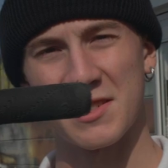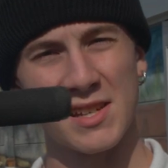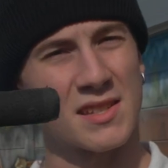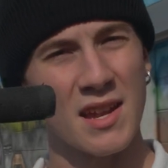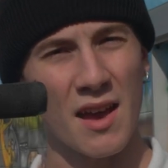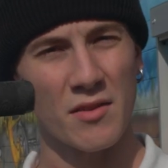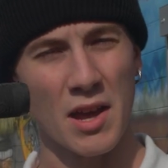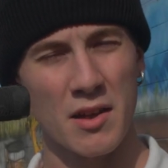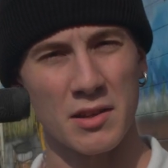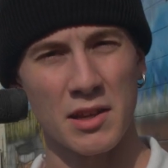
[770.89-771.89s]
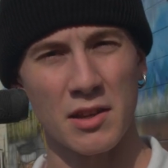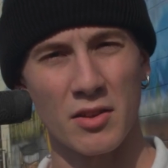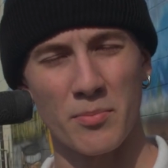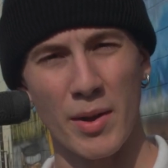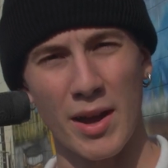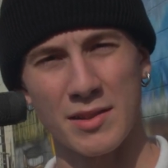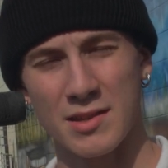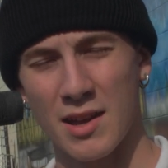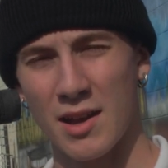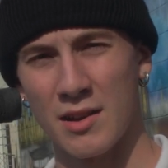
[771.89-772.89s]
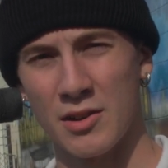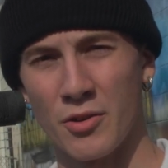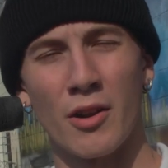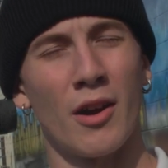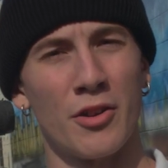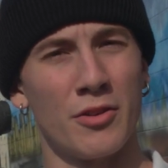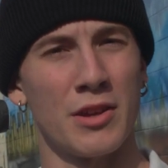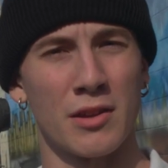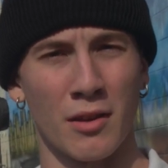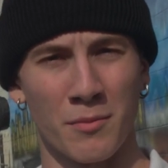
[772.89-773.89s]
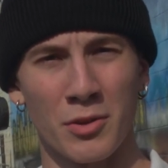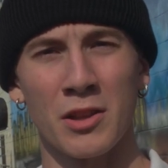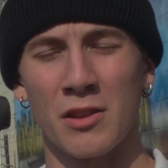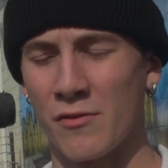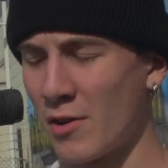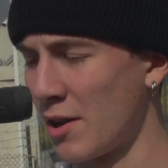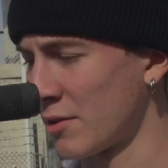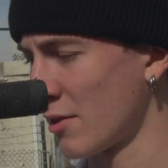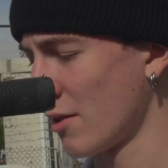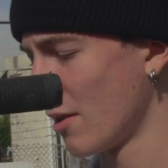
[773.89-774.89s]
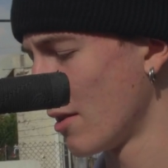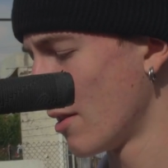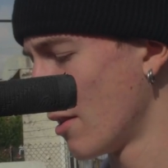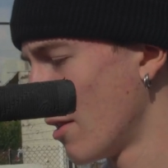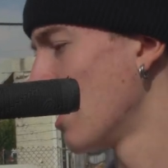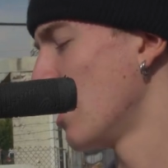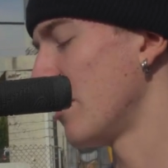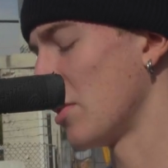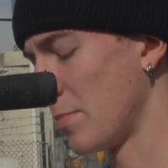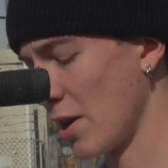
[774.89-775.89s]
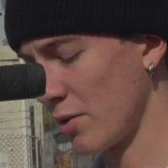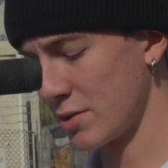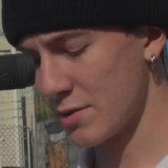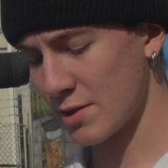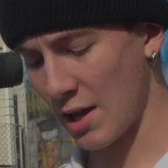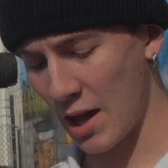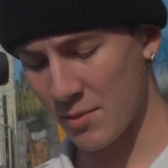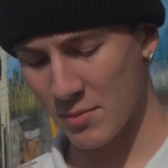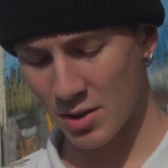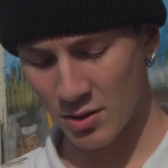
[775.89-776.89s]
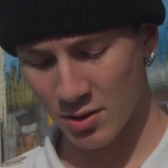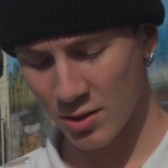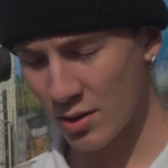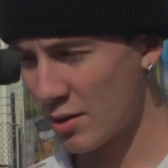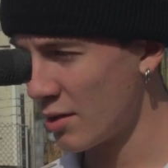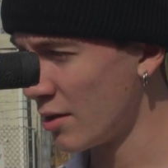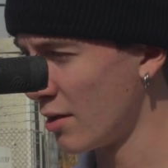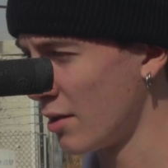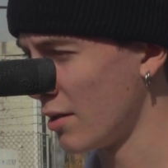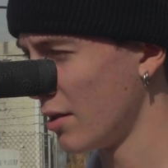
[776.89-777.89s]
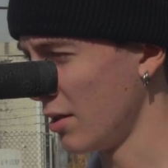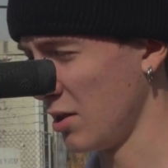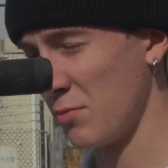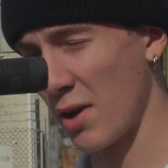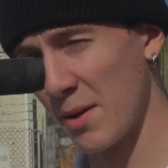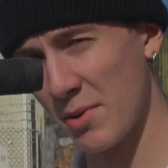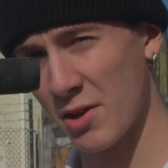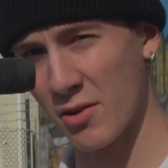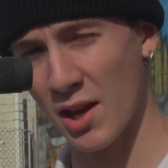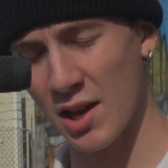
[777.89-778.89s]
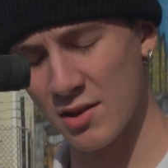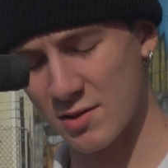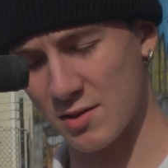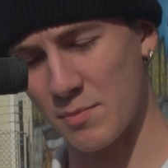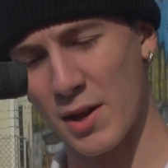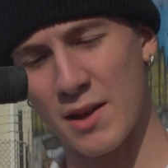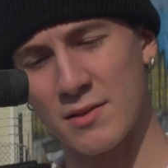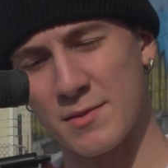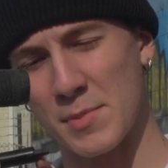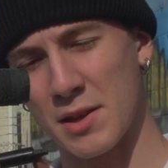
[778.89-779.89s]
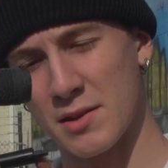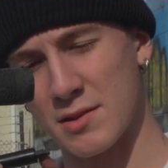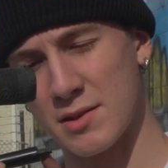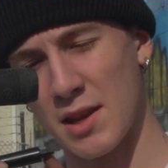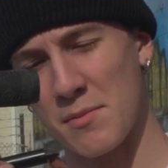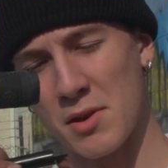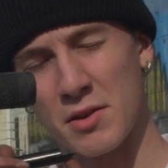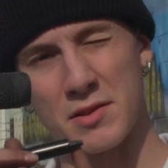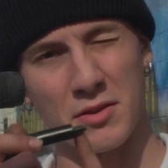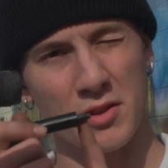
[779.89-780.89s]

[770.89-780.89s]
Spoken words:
doesn't have an Allen key on the backside, you are utterly and completely full. If your pedals use an 8 mil, you might be okay, just depends because this 8 mil is a